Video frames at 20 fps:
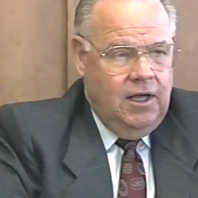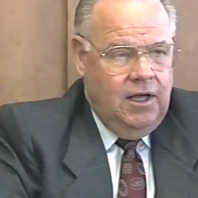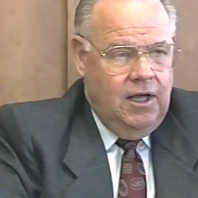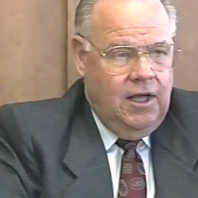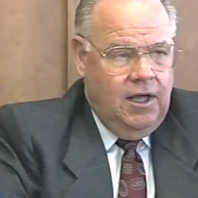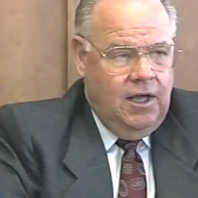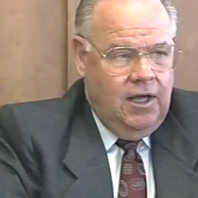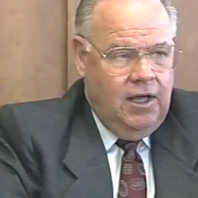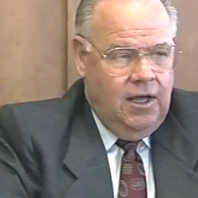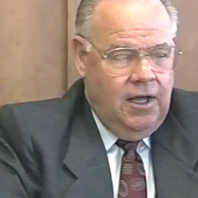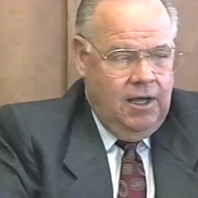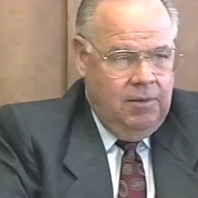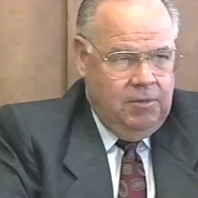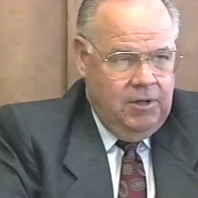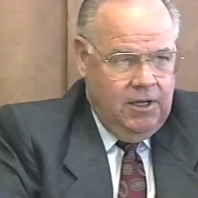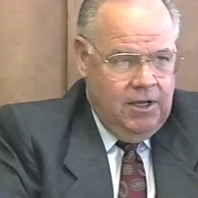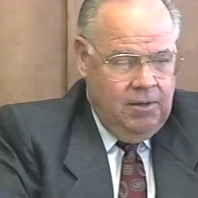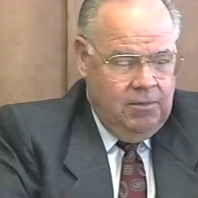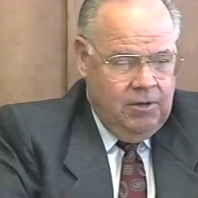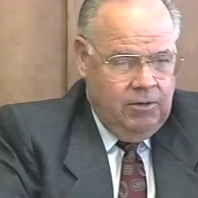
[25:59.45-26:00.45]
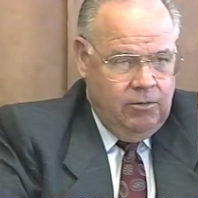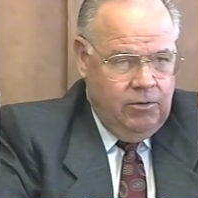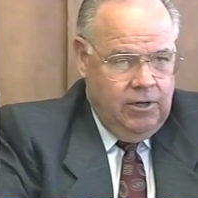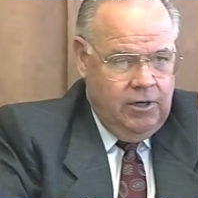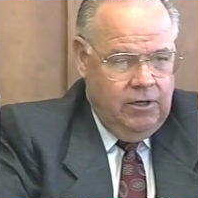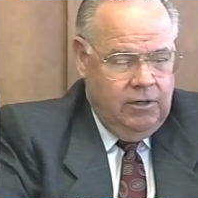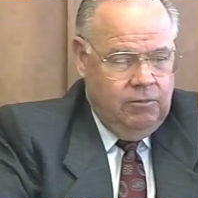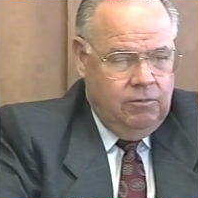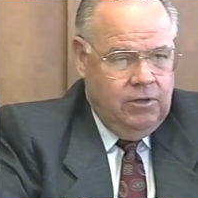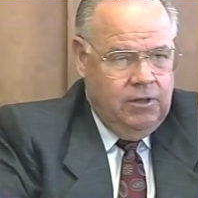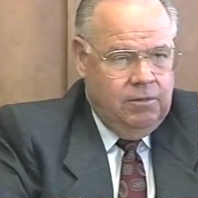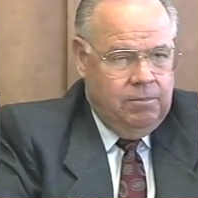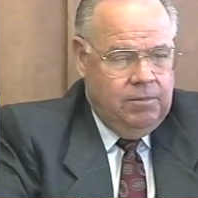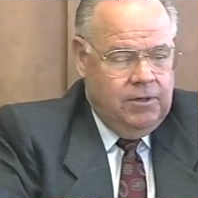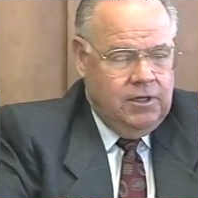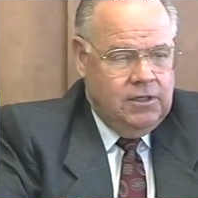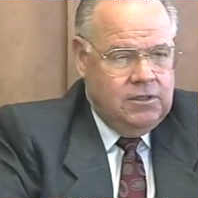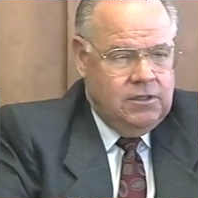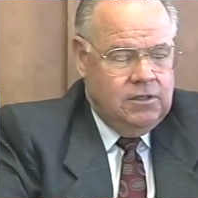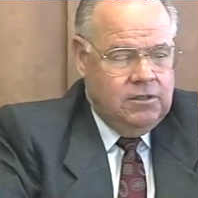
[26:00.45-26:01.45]
I became acquainted with
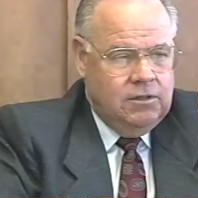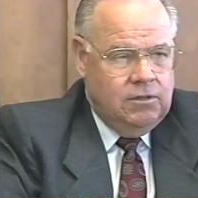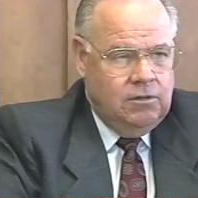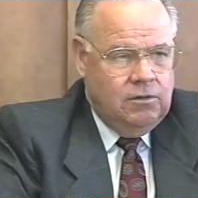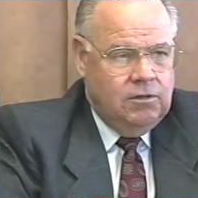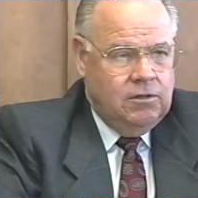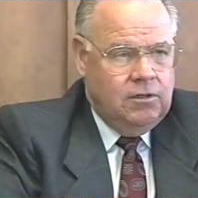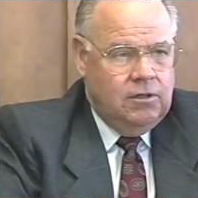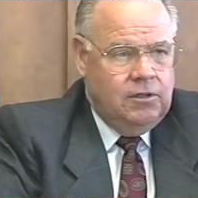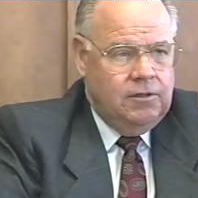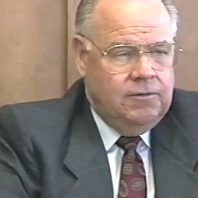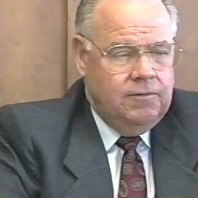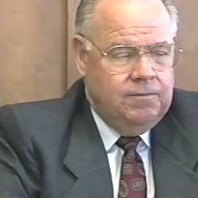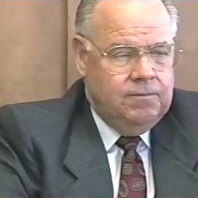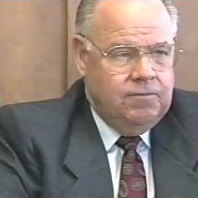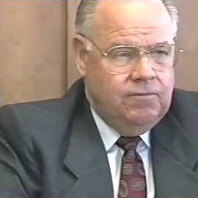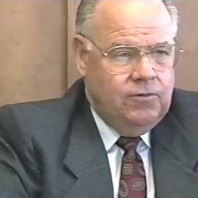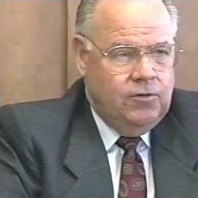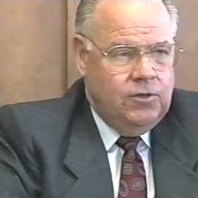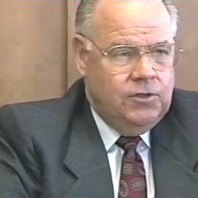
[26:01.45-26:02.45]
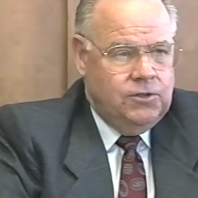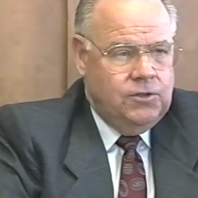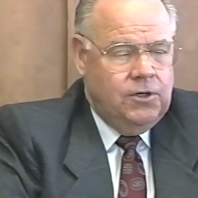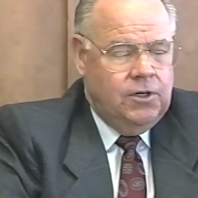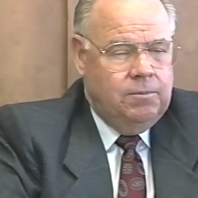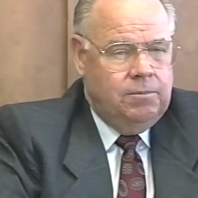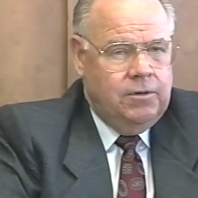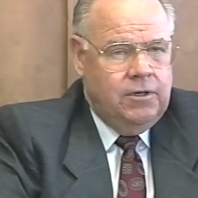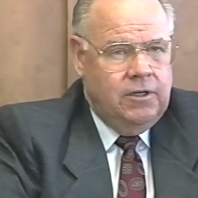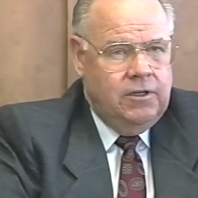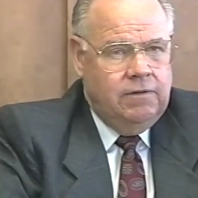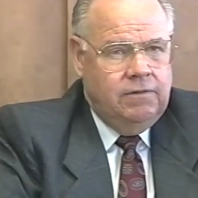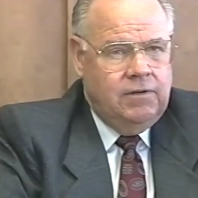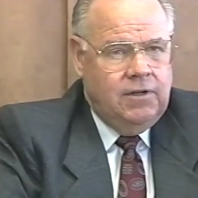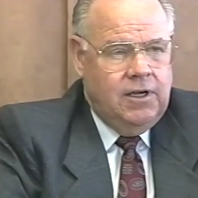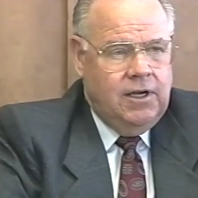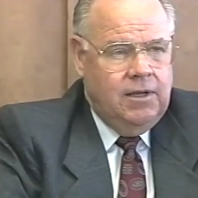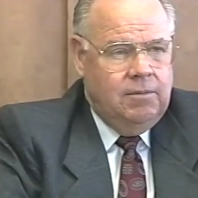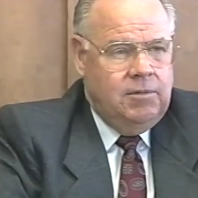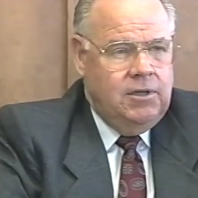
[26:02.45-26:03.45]
President Kogel for the short period of
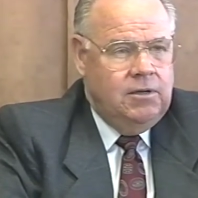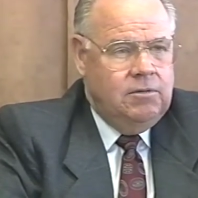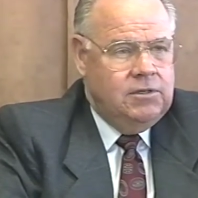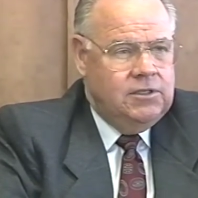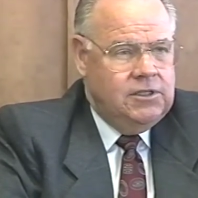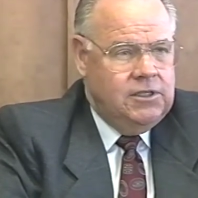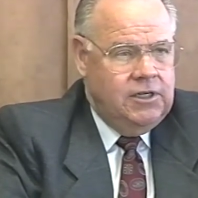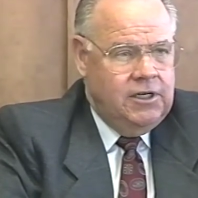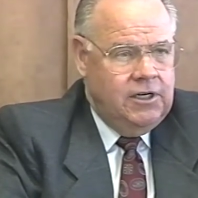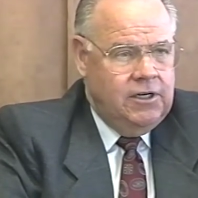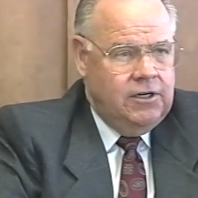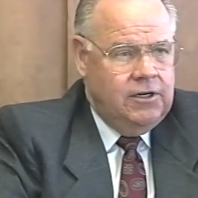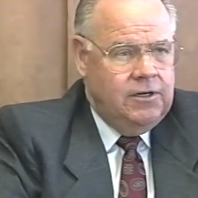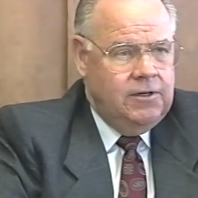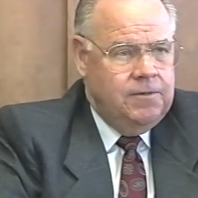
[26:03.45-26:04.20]
time he was here